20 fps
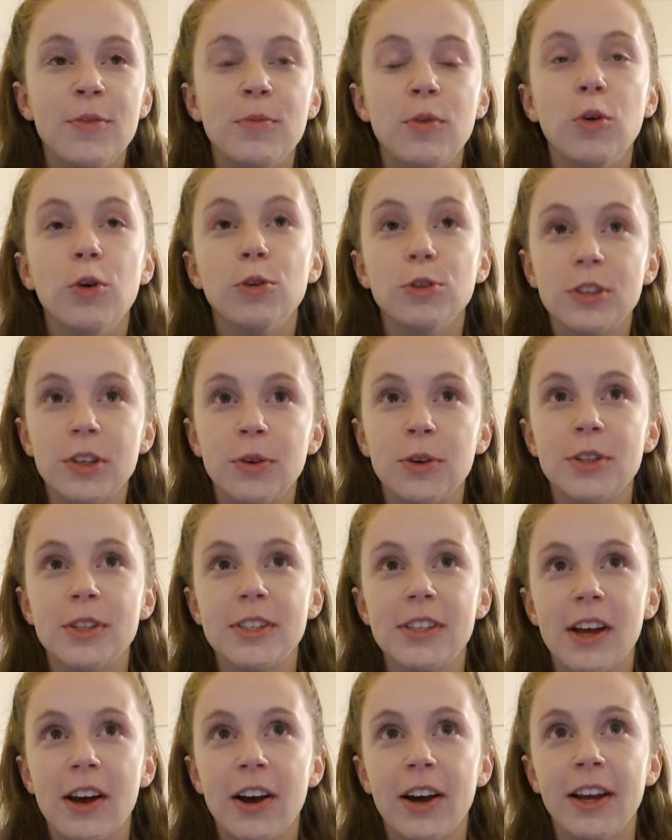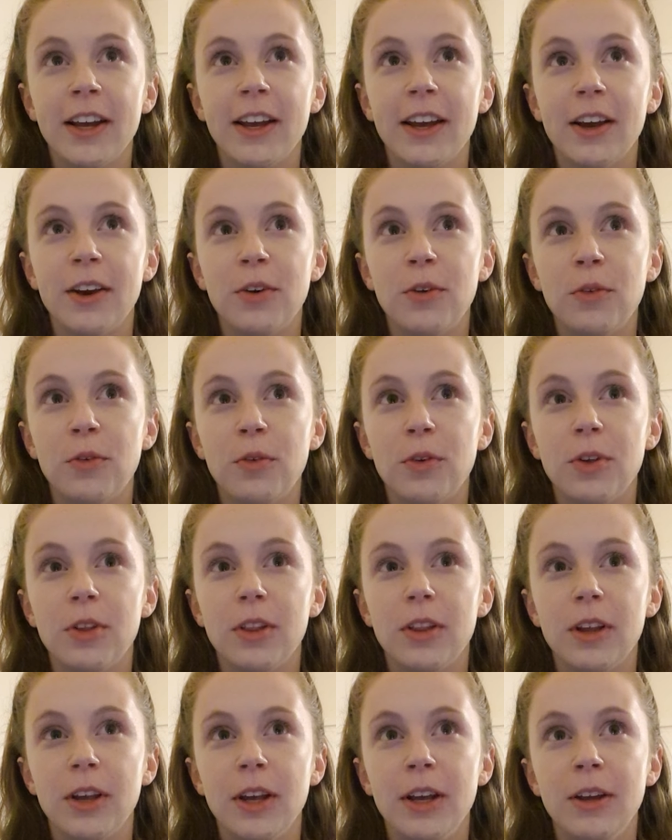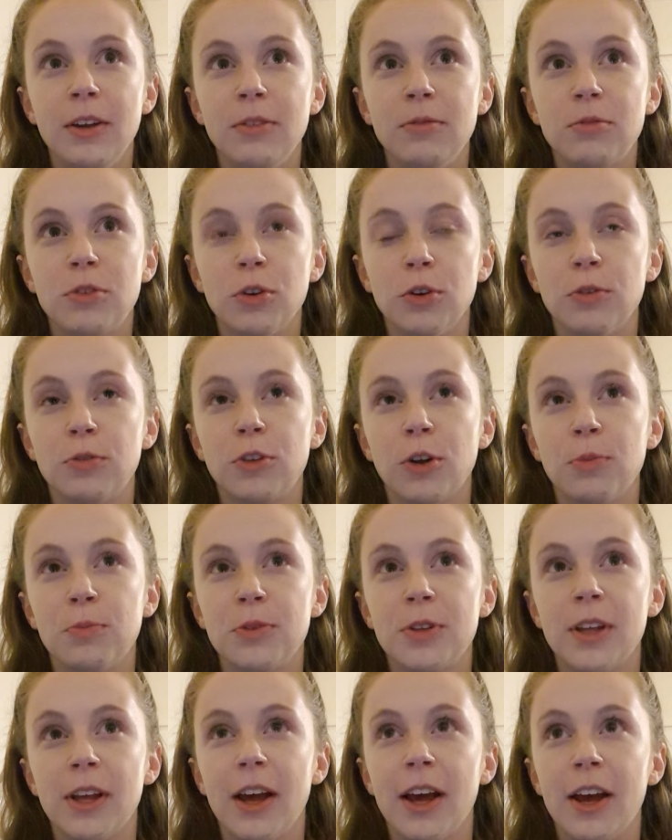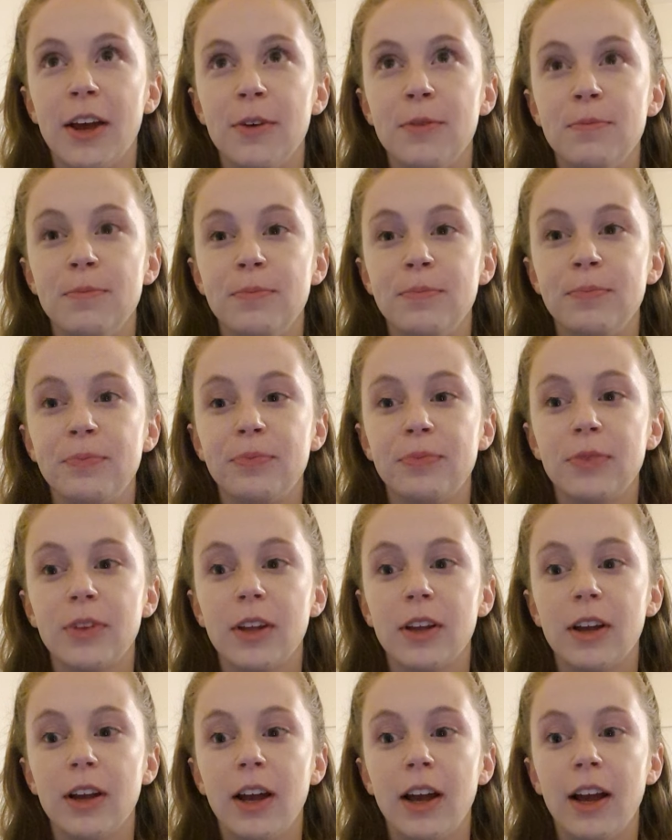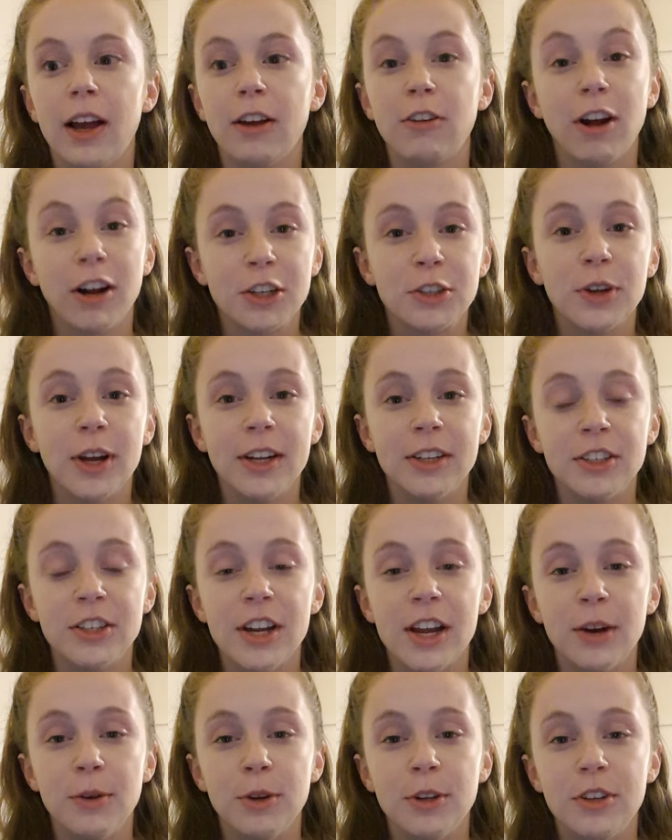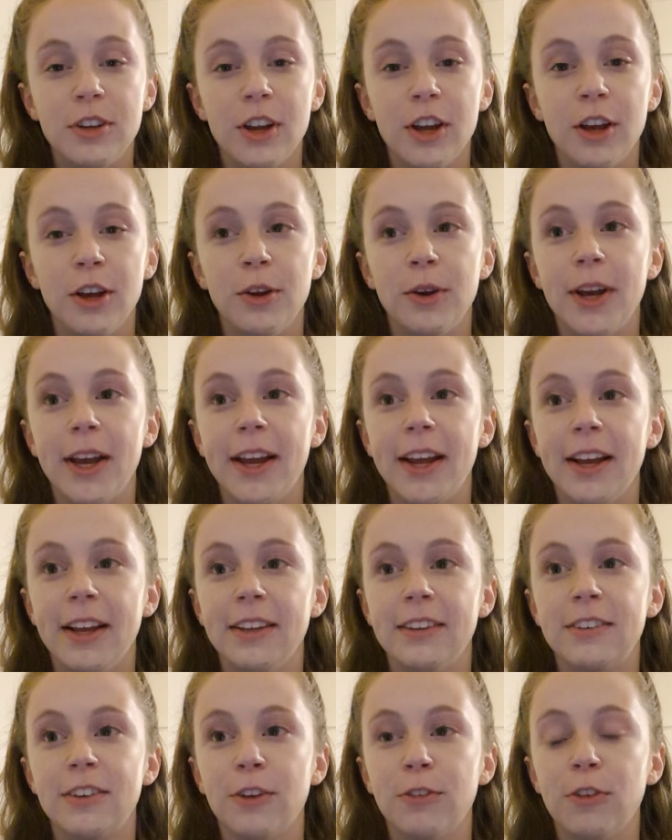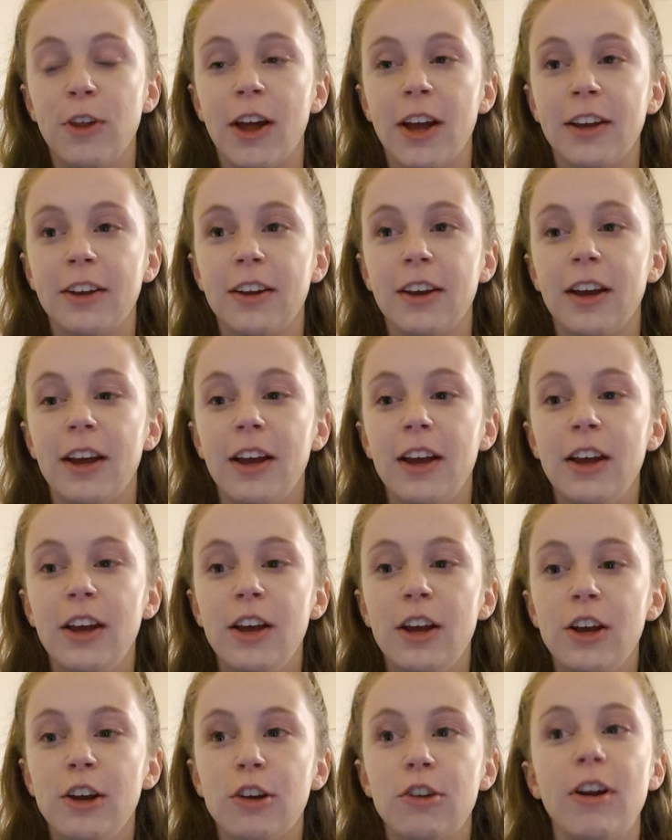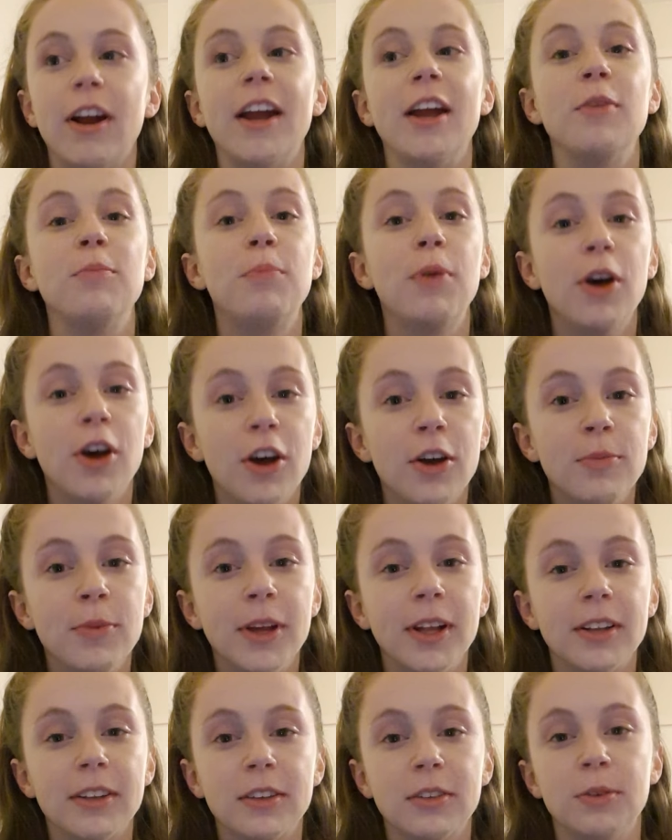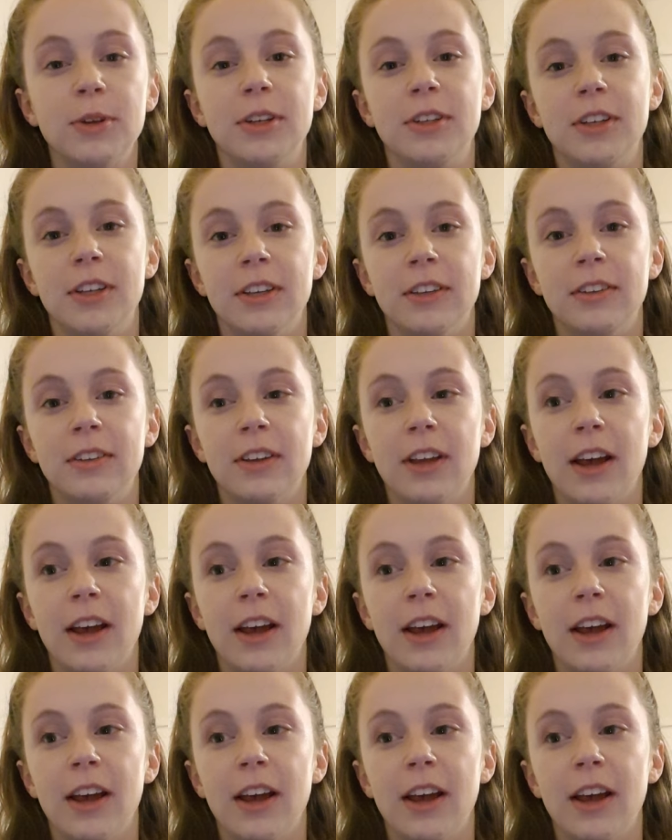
Also on site, the sort of jobs that a graduate engineer would do is stuff like creating permits, which is